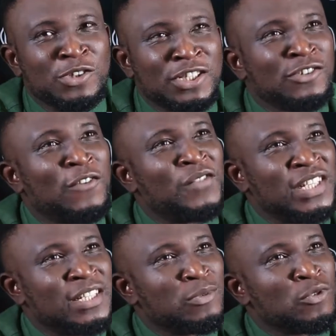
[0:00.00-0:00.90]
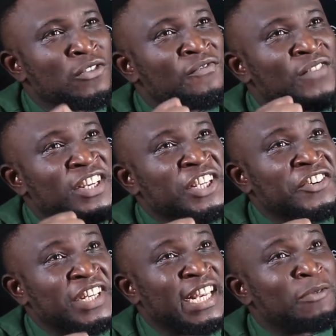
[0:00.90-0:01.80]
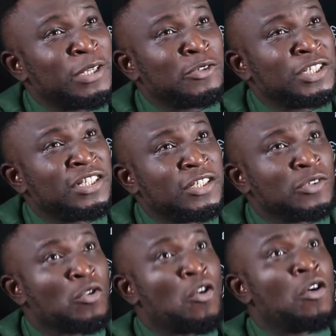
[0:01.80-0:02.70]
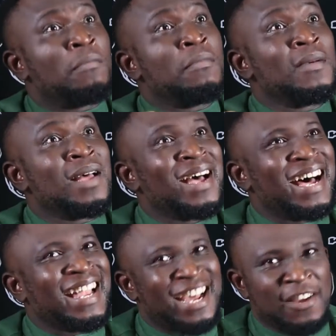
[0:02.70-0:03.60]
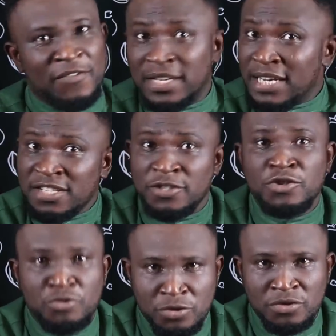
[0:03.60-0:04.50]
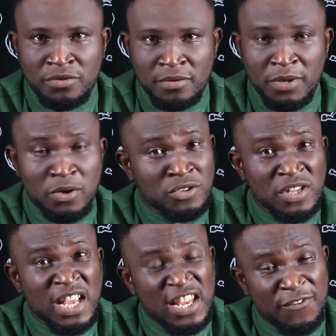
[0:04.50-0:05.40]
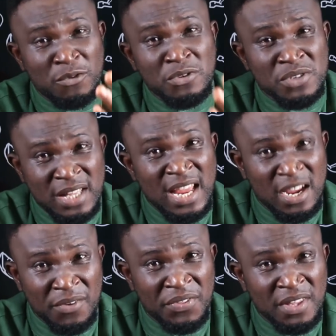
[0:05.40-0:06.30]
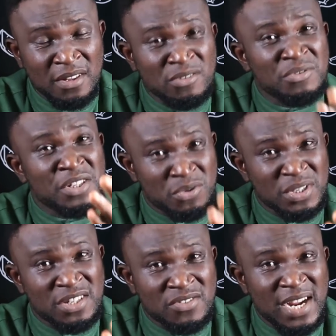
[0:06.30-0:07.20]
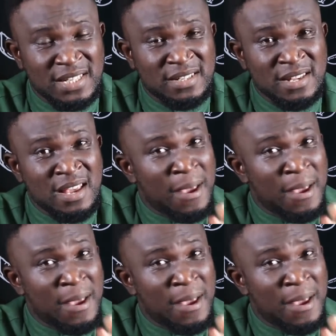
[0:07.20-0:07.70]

see your vegetable looking very green, and when you eat it, you come alive. And that's the truth, because if you want to stay healthy, you need to eat right.